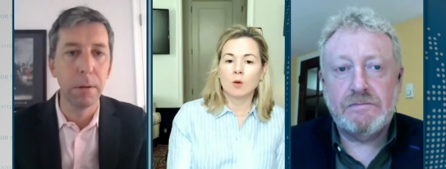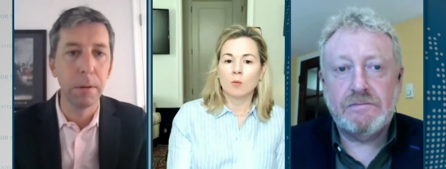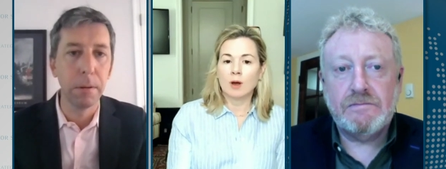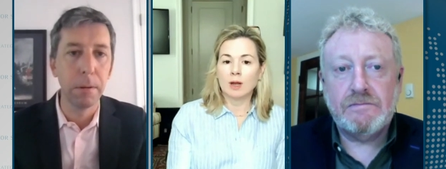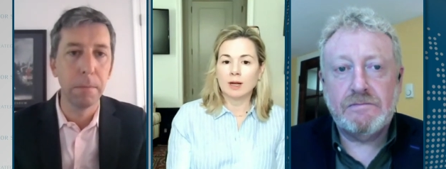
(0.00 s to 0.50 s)

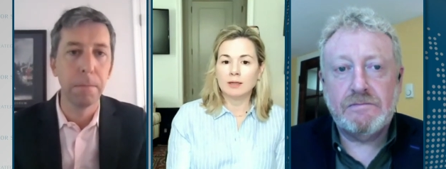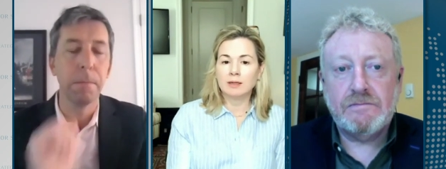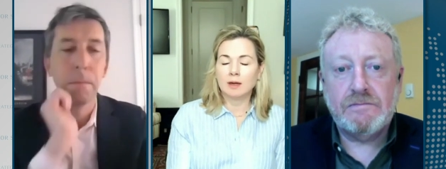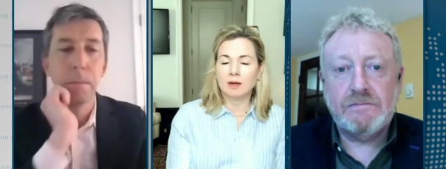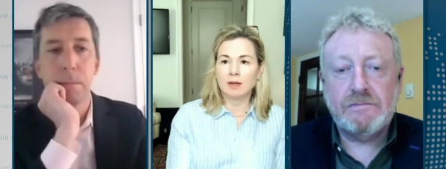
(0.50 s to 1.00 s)
Speaker 1: Well,
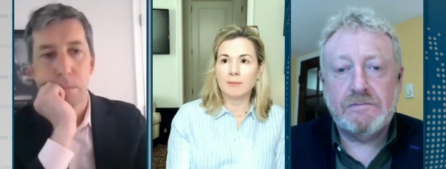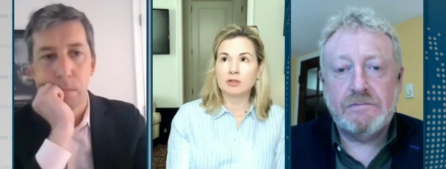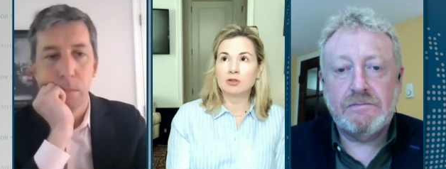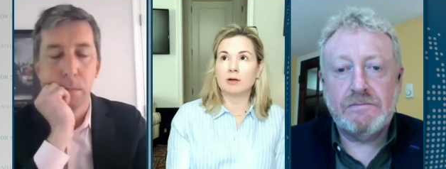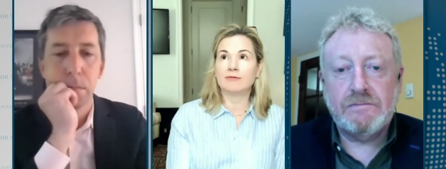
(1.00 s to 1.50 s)
let me
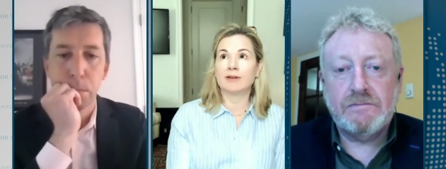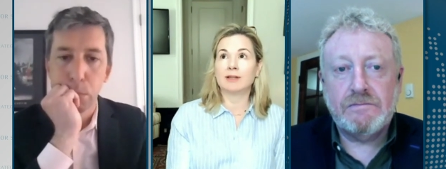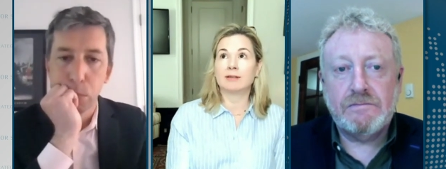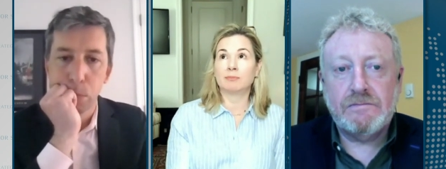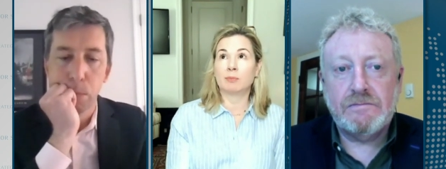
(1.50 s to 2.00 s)
sort of
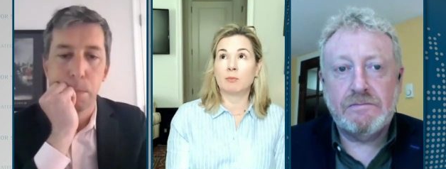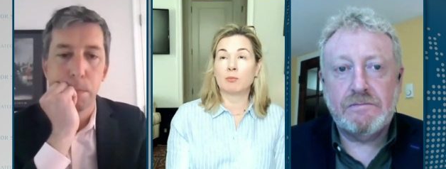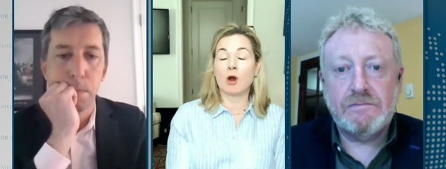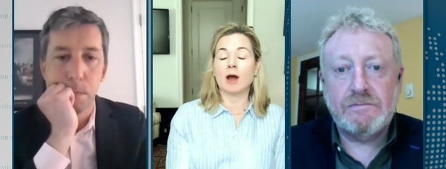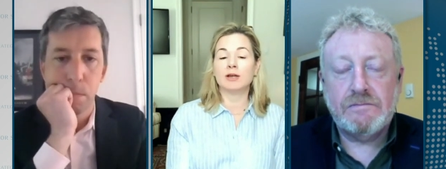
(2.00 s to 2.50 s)

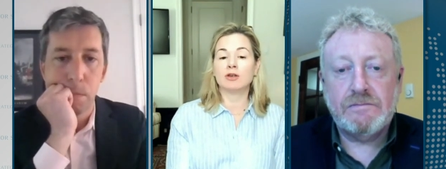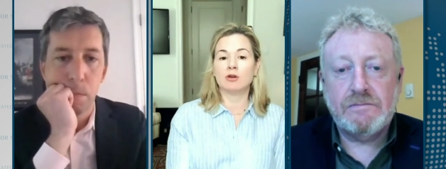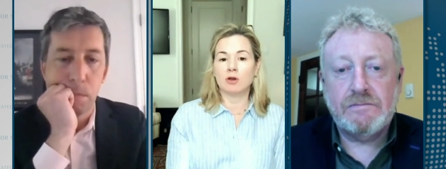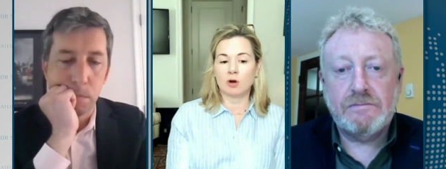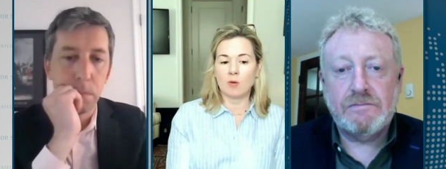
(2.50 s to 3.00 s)
broaden
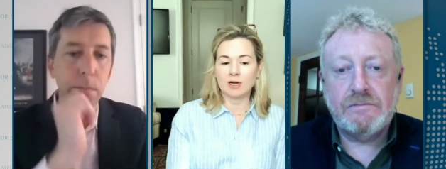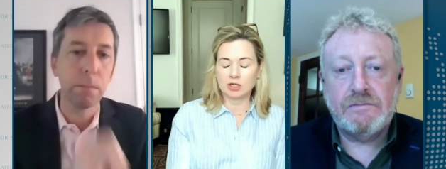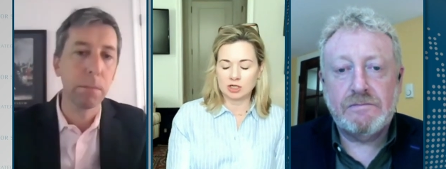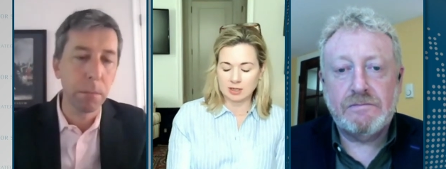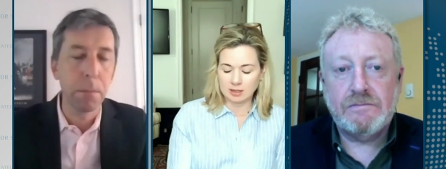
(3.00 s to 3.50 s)
your
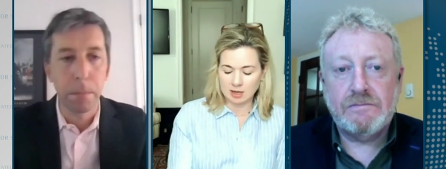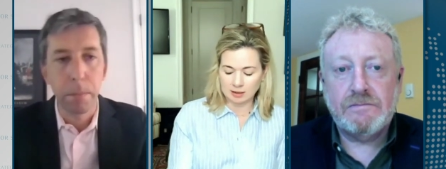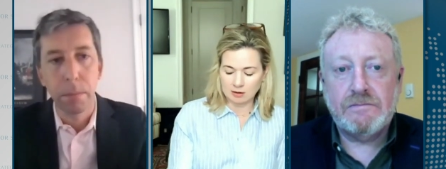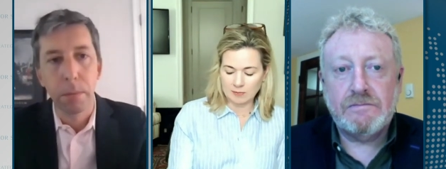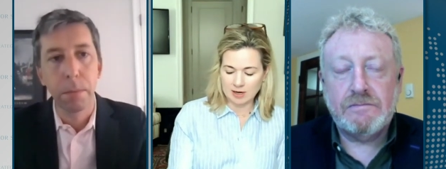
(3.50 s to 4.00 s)
question a
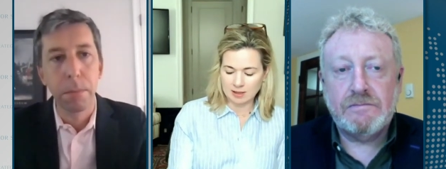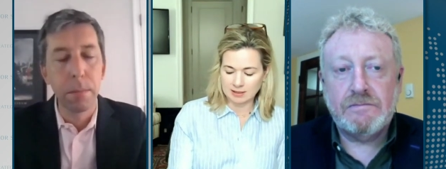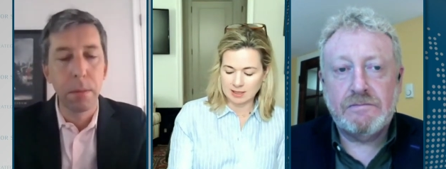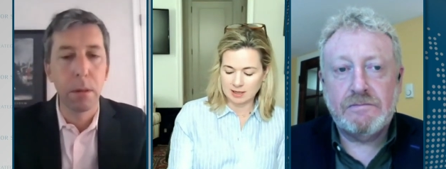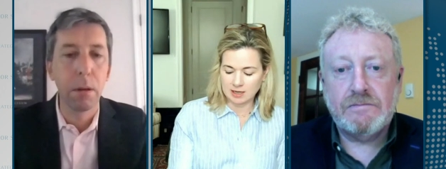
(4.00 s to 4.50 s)
little bit
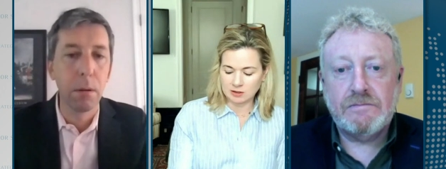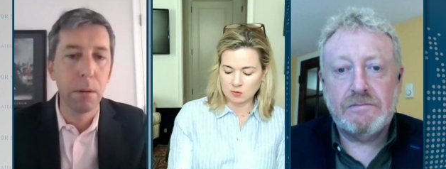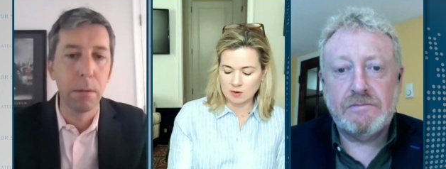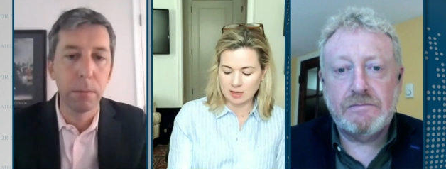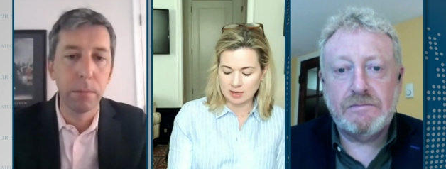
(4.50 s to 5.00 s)
because I think it's
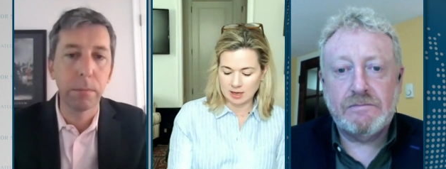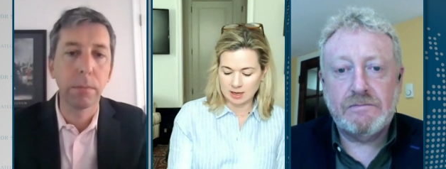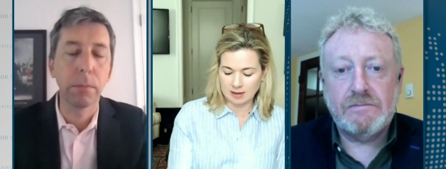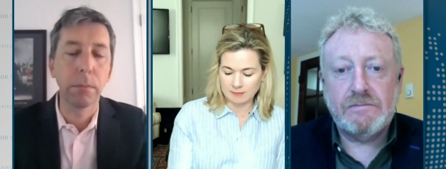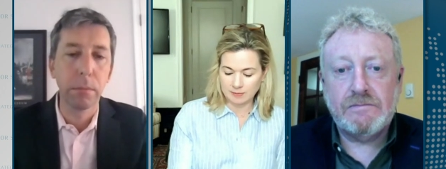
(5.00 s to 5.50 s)
one
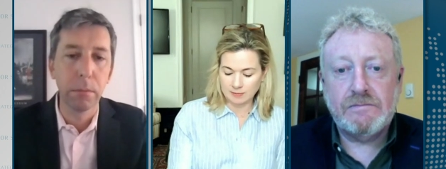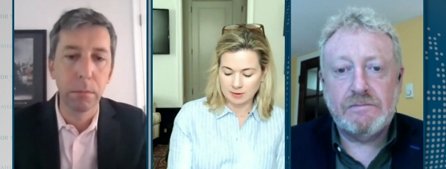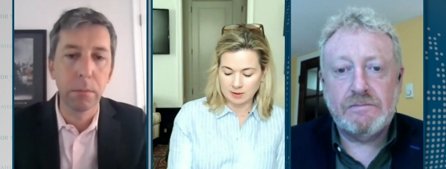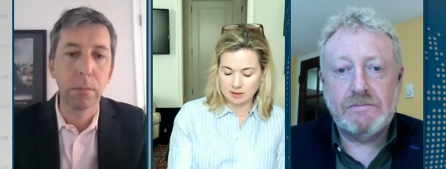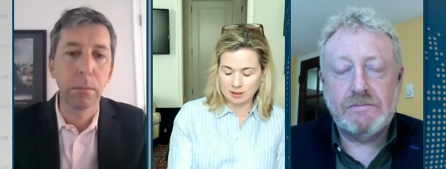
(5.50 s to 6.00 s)
um,
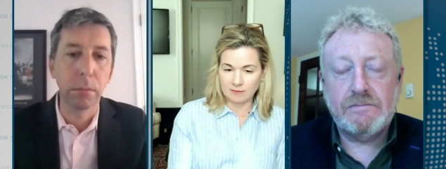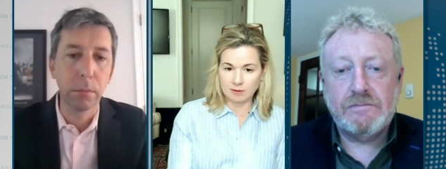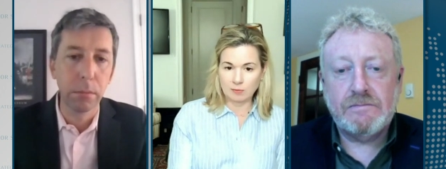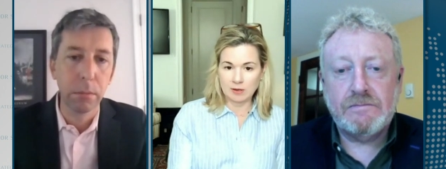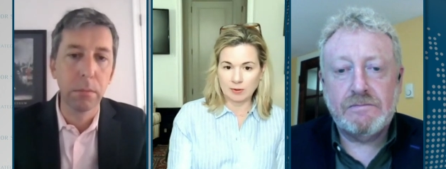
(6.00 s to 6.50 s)

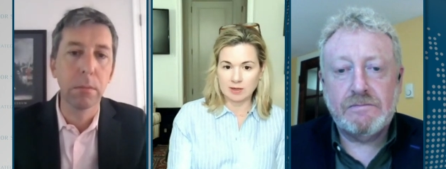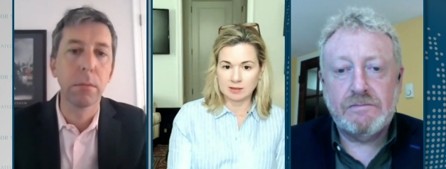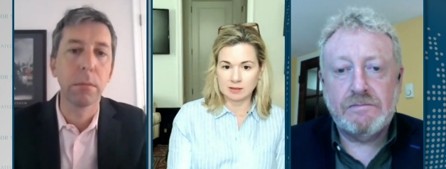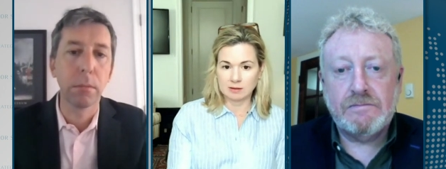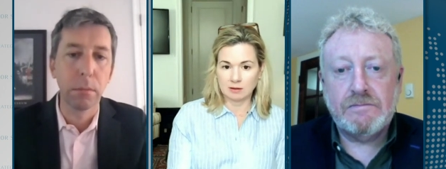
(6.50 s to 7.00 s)
given
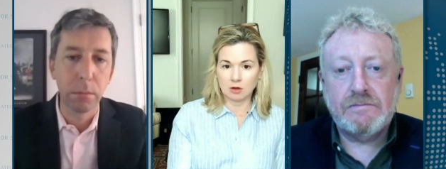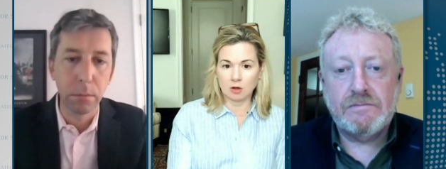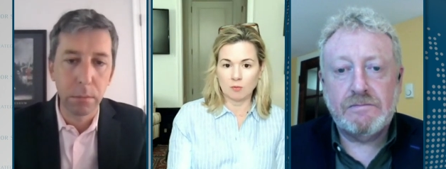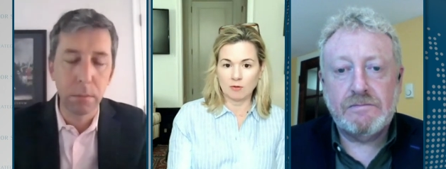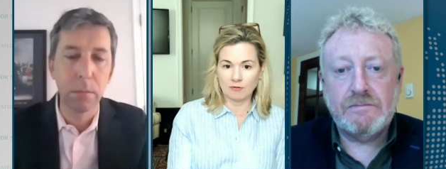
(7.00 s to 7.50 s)
BP's
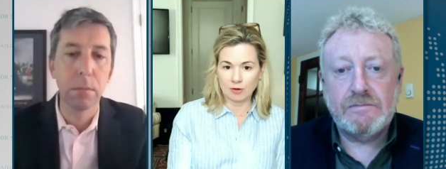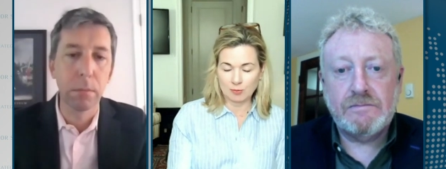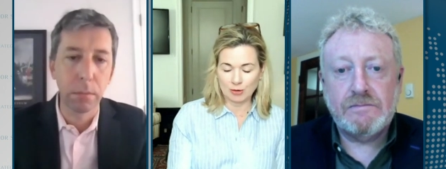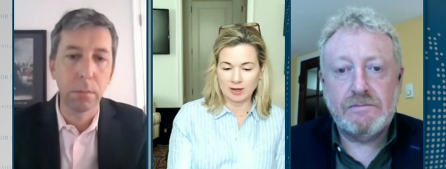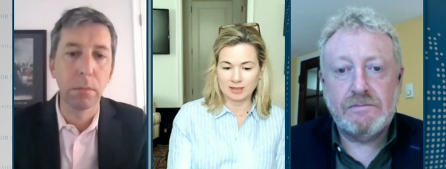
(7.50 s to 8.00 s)
global
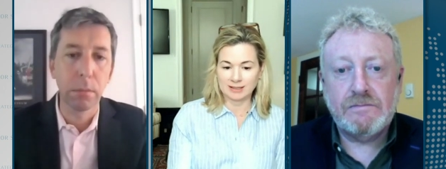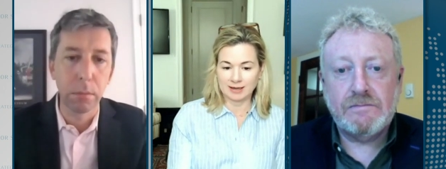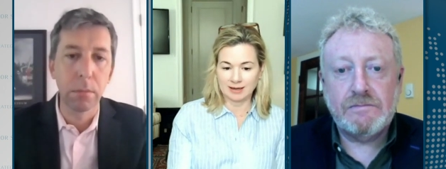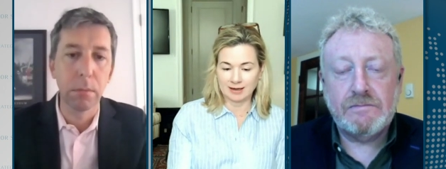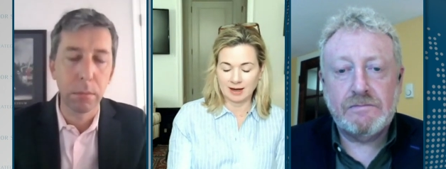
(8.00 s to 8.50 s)
footprint
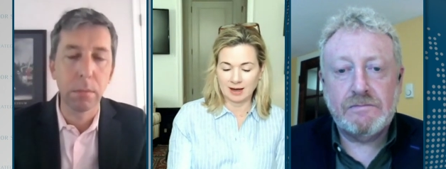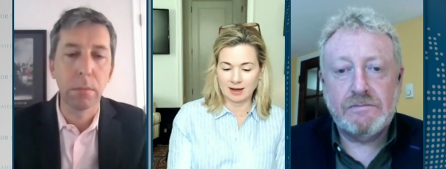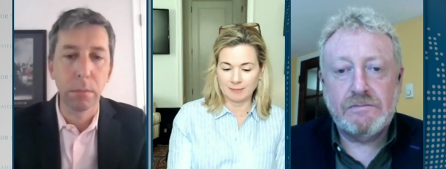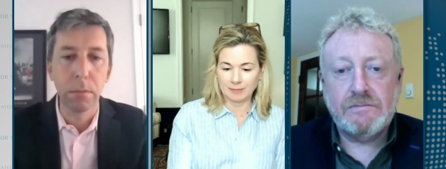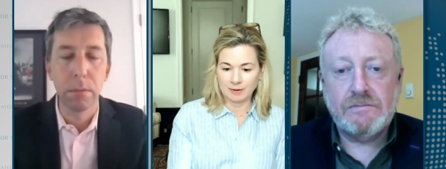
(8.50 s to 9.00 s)
and
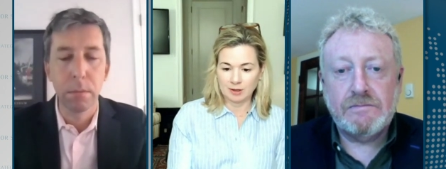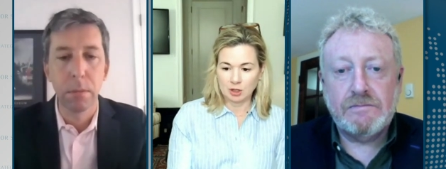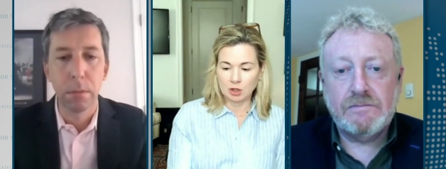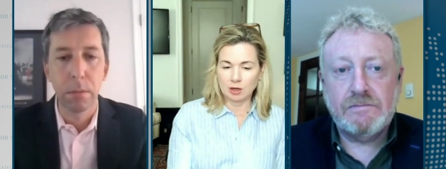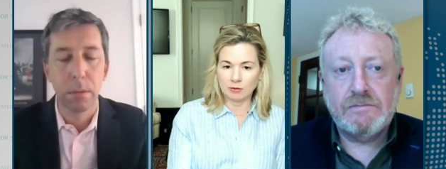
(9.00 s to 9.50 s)
um,
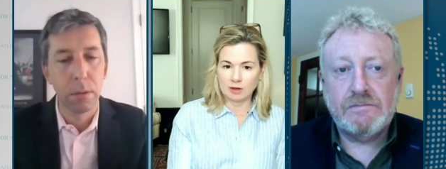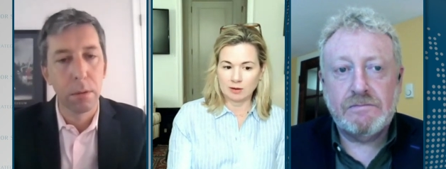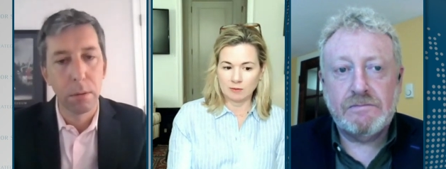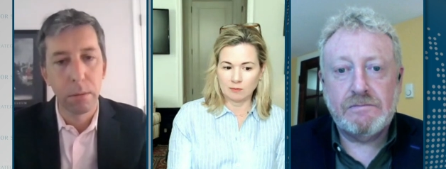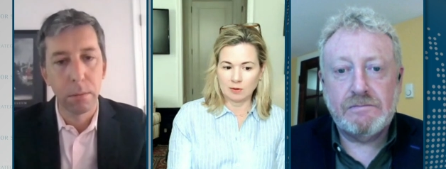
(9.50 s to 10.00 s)
you know
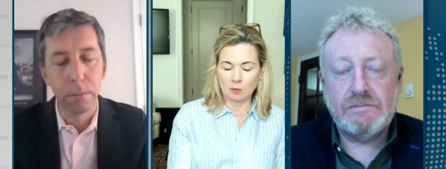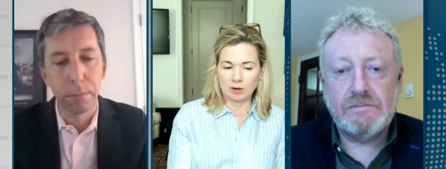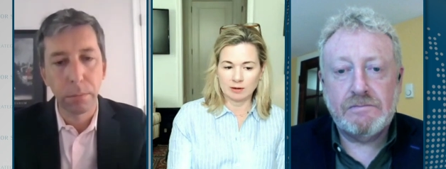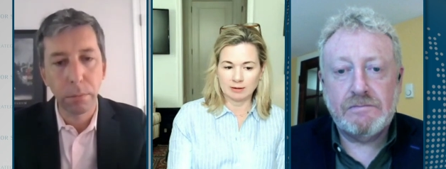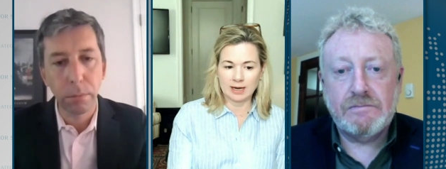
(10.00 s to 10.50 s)
that that
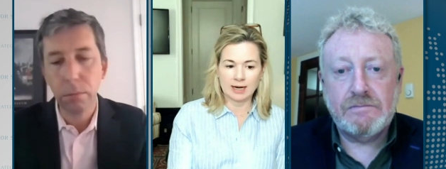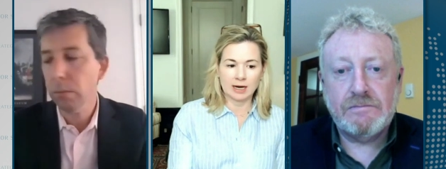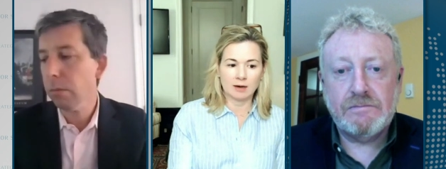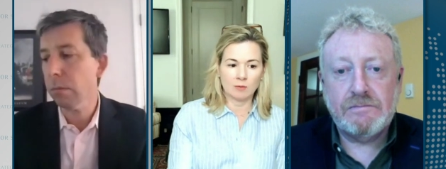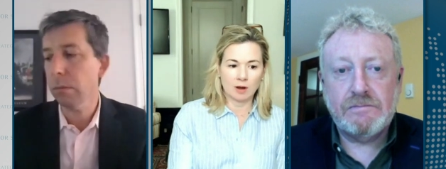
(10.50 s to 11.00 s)
we're
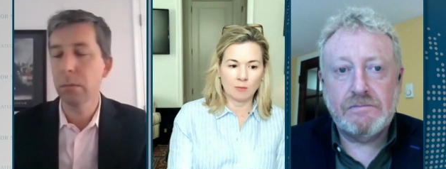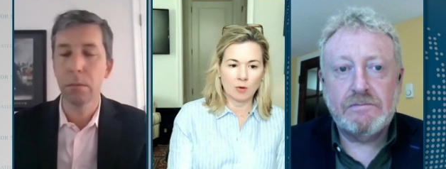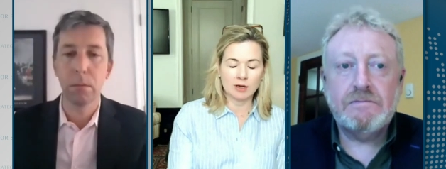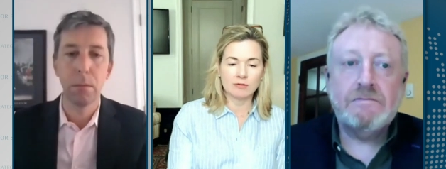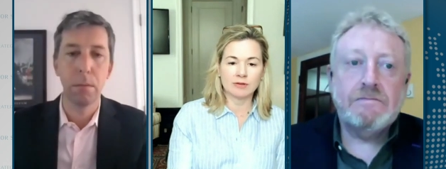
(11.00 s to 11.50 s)
getting on on
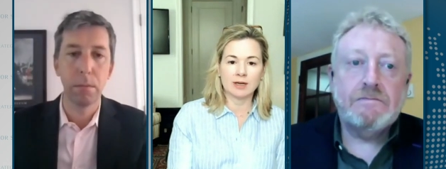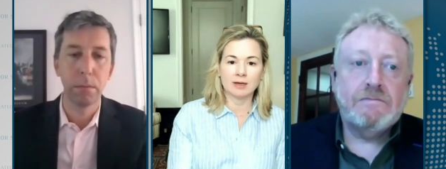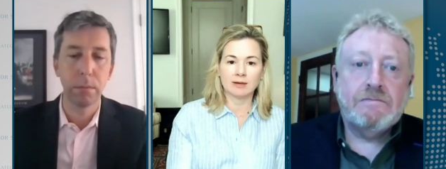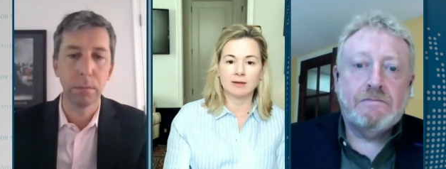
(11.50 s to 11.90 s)
what do you think